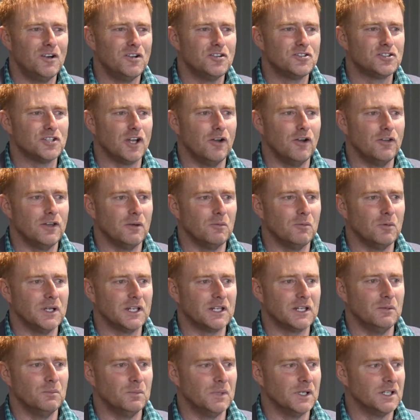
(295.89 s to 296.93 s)
so that we
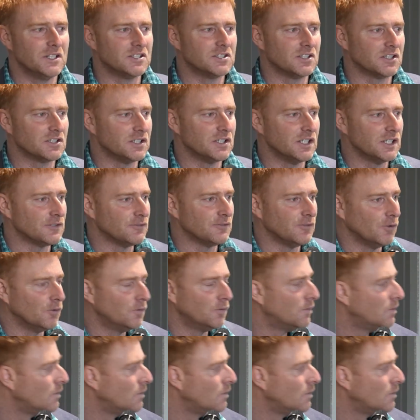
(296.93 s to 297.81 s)
can be successful.